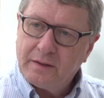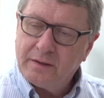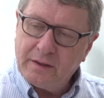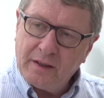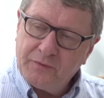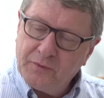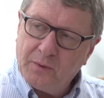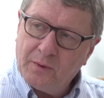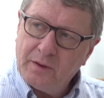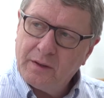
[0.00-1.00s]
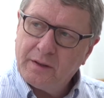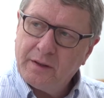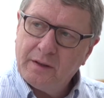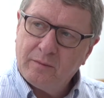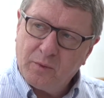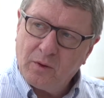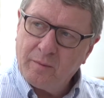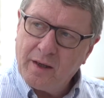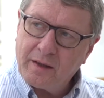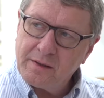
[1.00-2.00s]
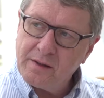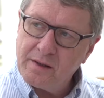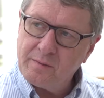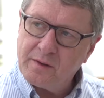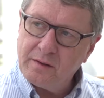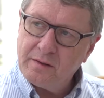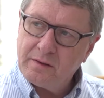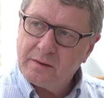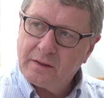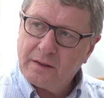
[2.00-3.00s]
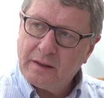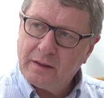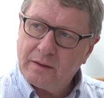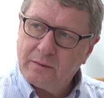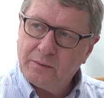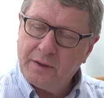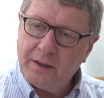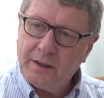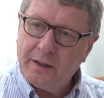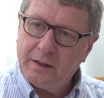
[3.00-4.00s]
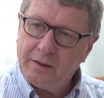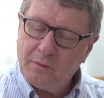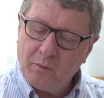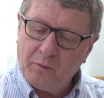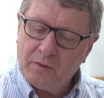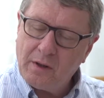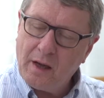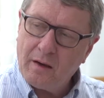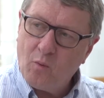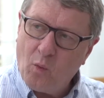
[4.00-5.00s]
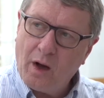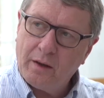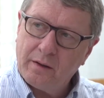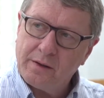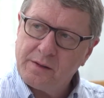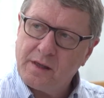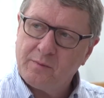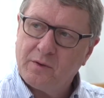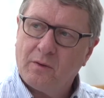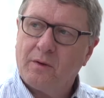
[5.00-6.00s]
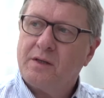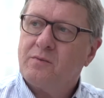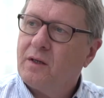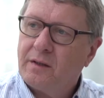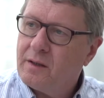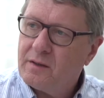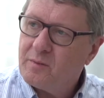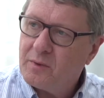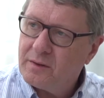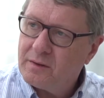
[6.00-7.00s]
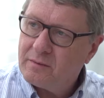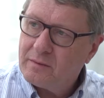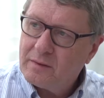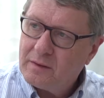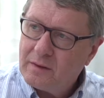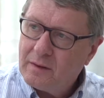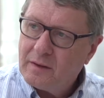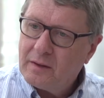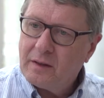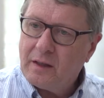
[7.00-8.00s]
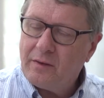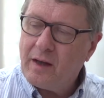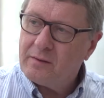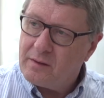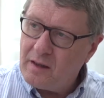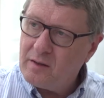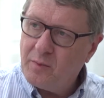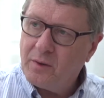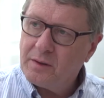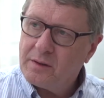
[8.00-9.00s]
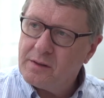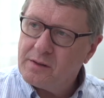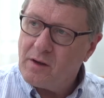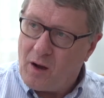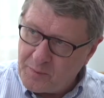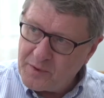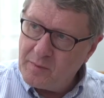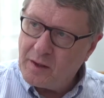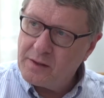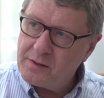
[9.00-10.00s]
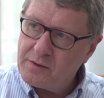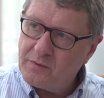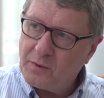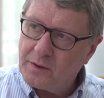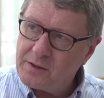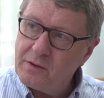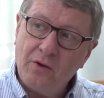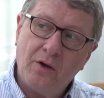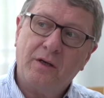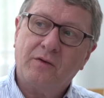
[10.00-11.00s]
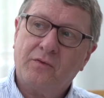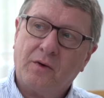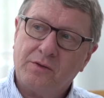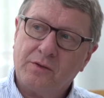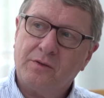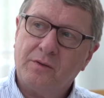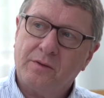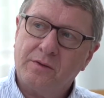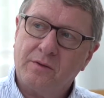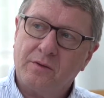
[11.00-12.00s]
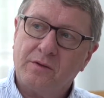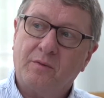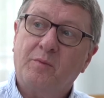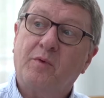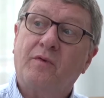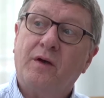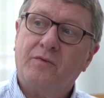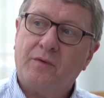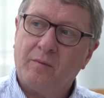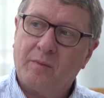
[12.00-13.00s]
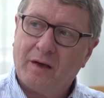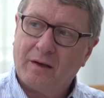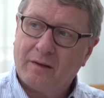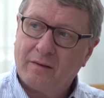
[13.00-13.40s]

Therefore, in programmatic assessment, we take one assessment only as one data point. And that data point is optimized for its learning function to the student. So we provide feedback.